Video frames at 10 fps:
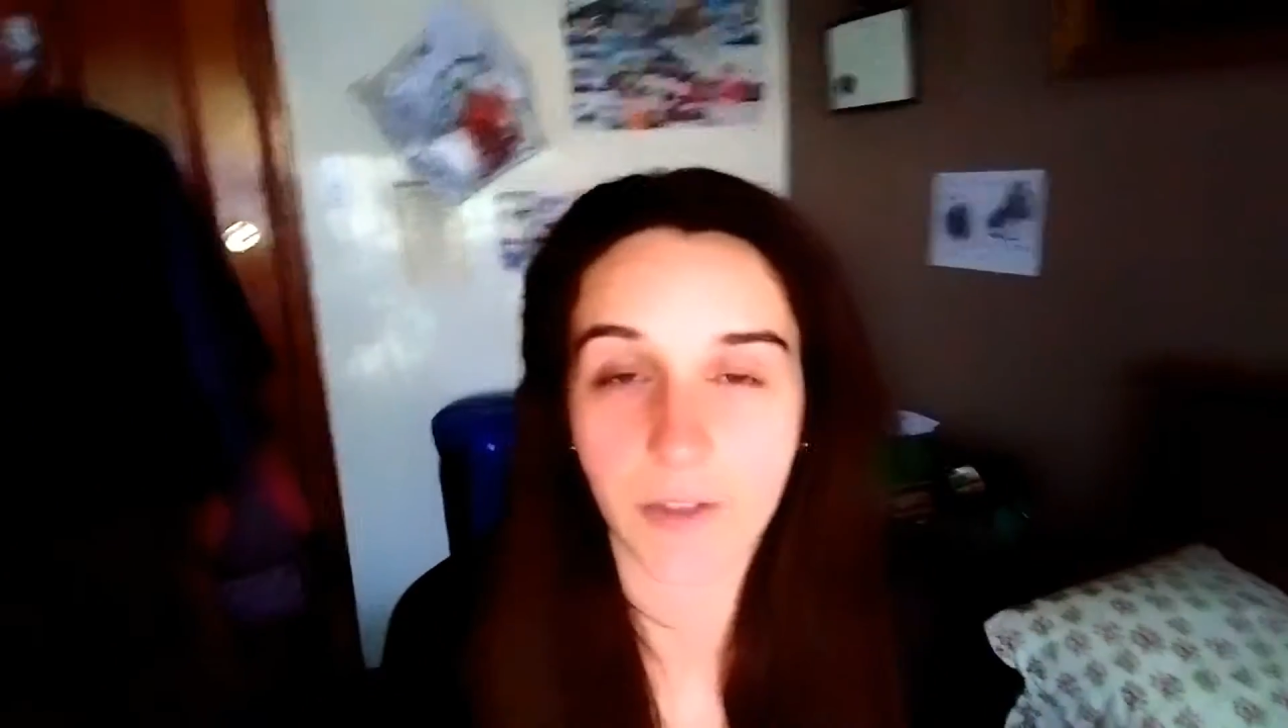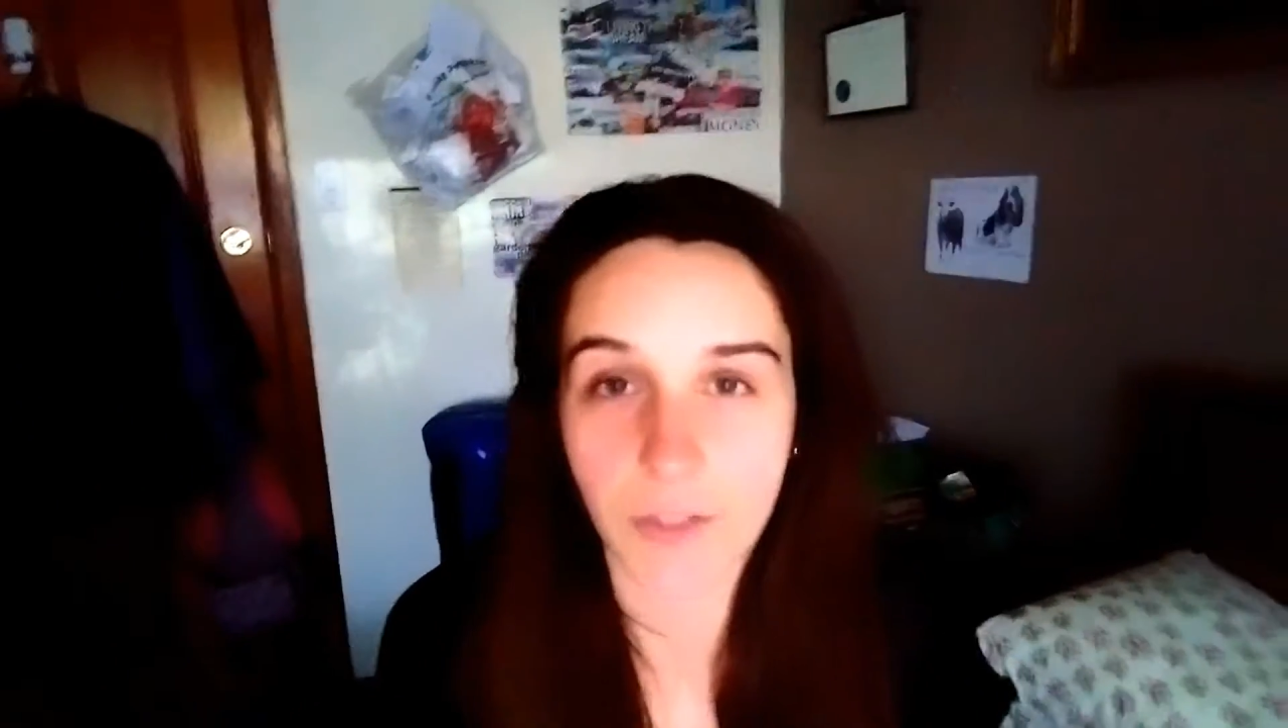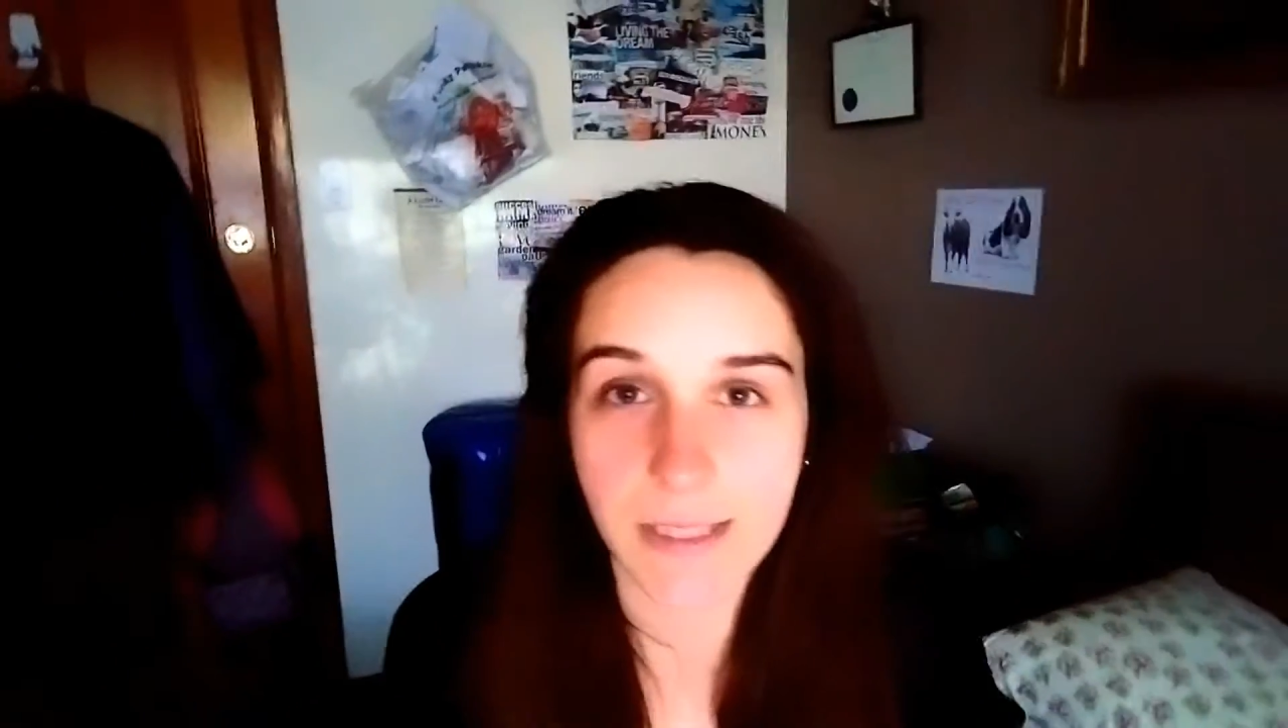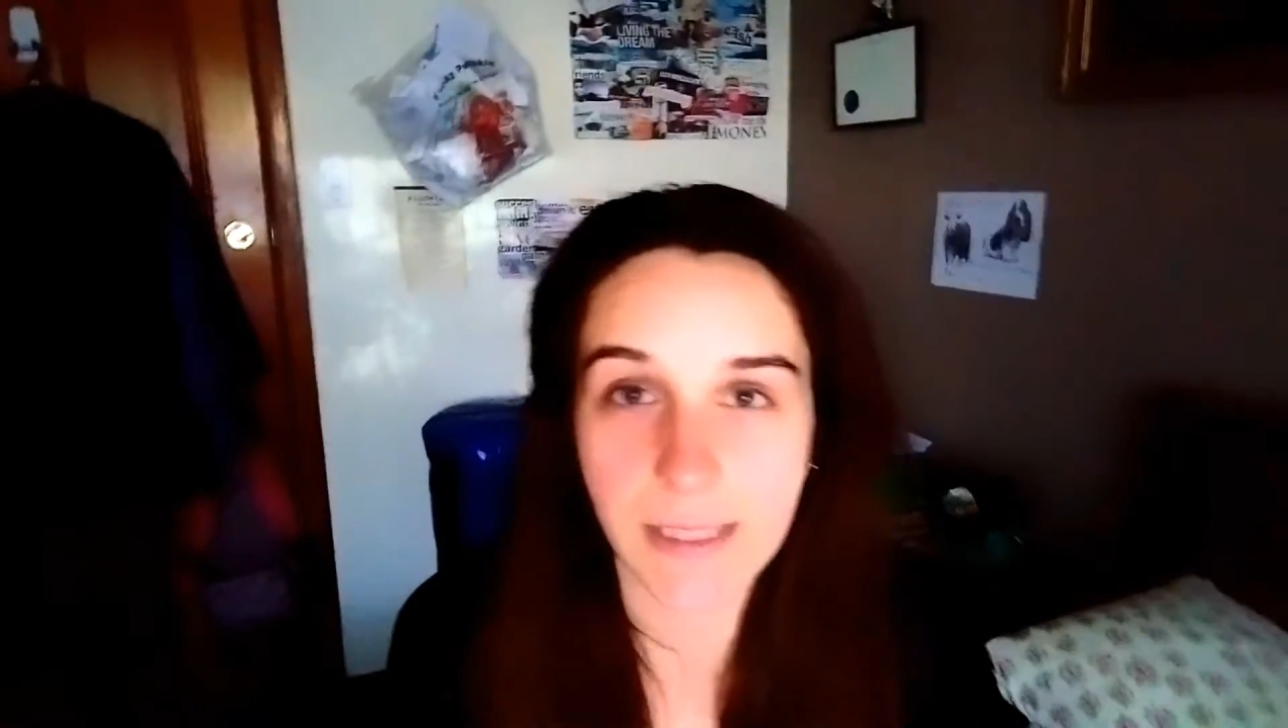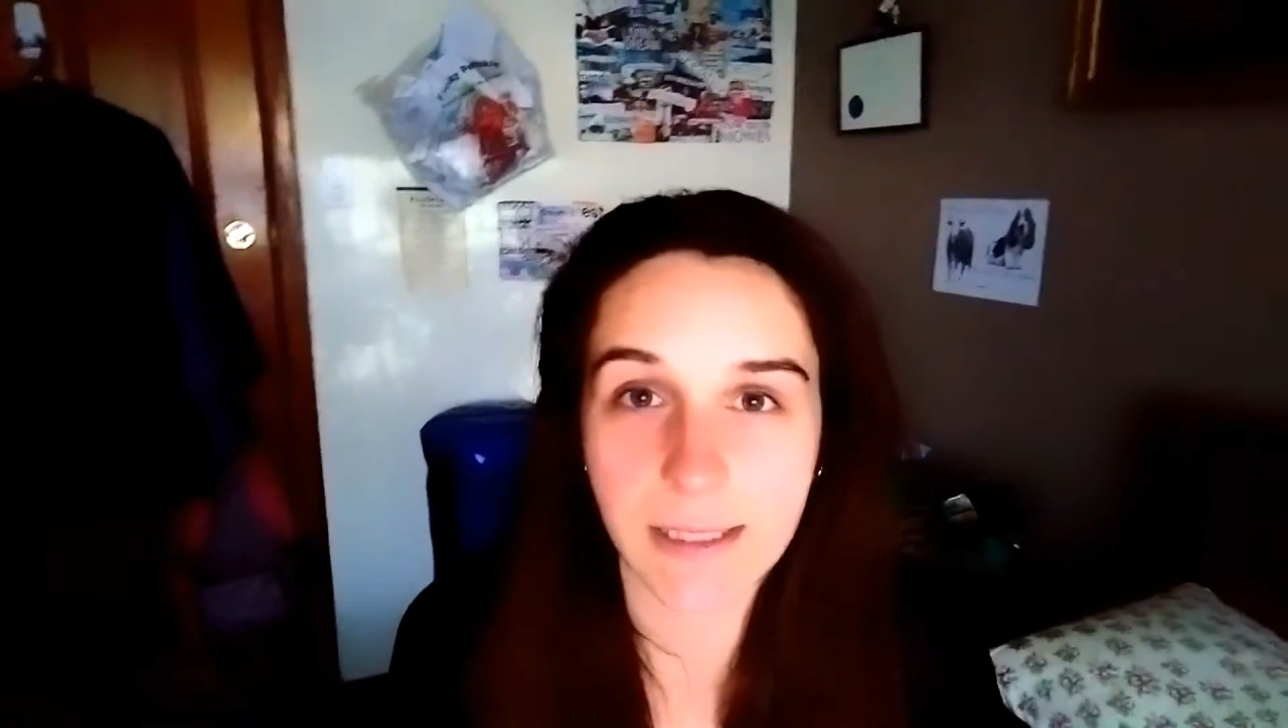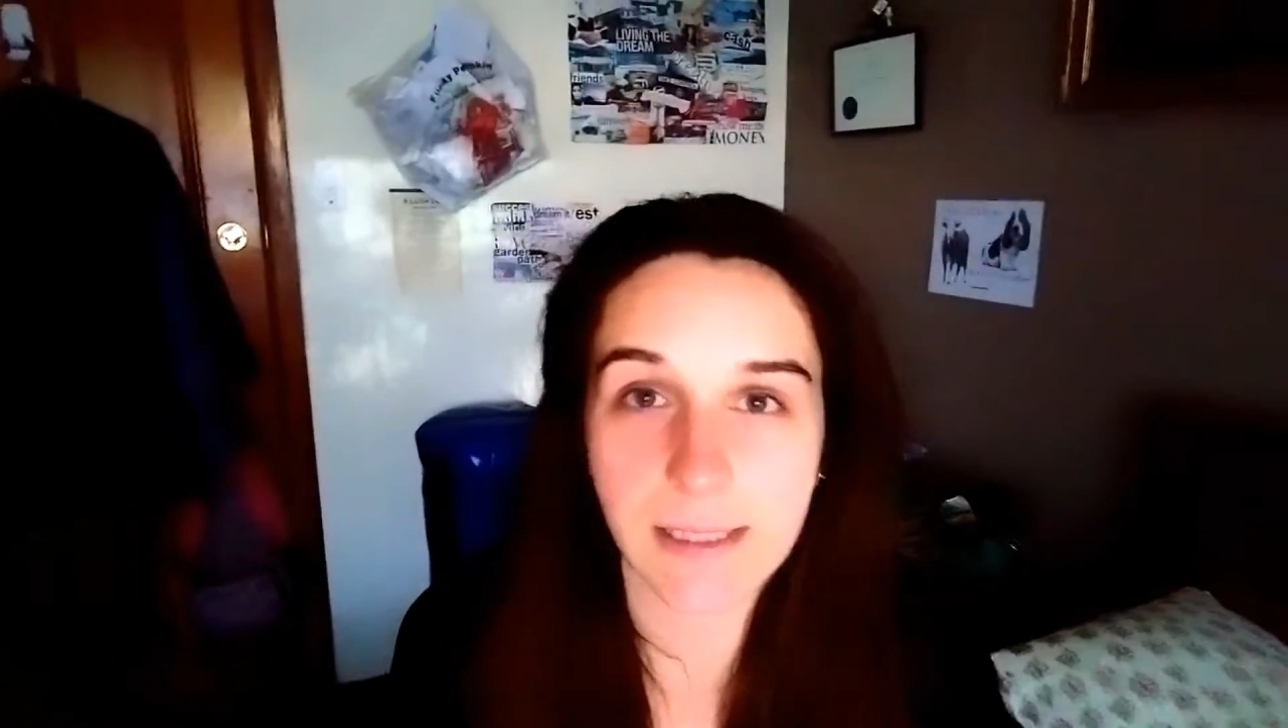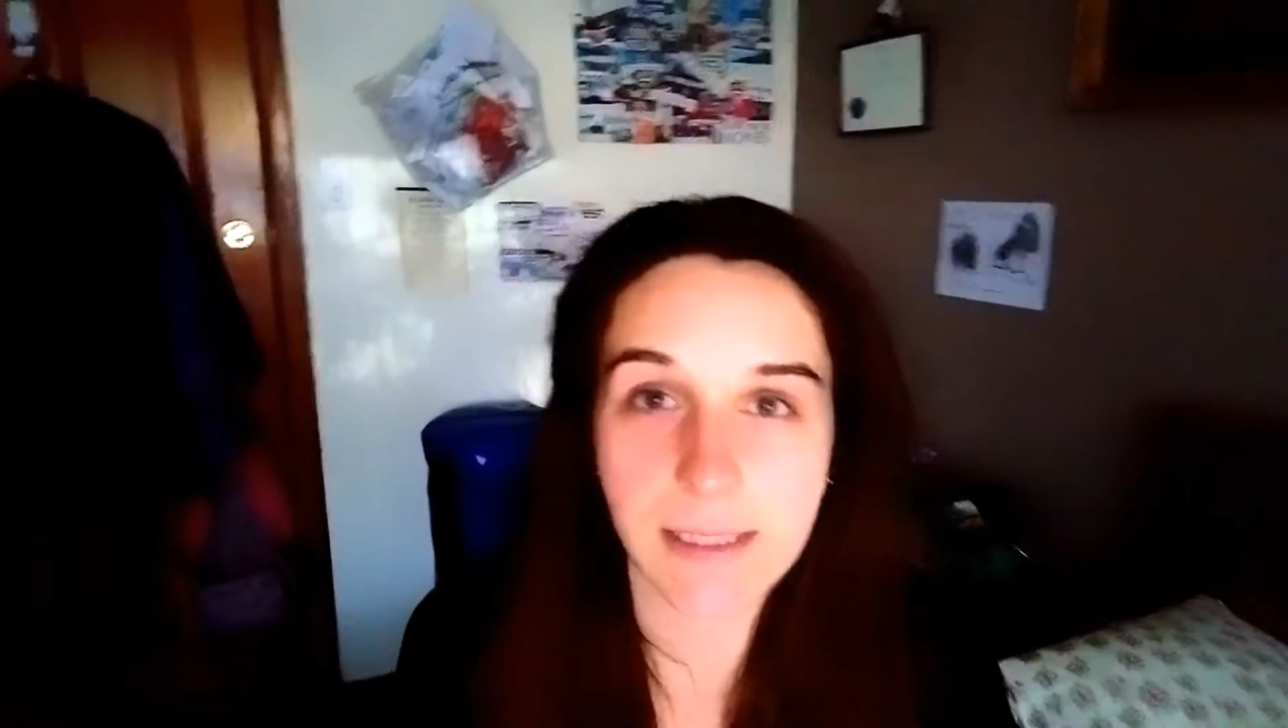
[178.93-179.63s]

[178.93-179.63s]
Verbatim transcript: Zealand,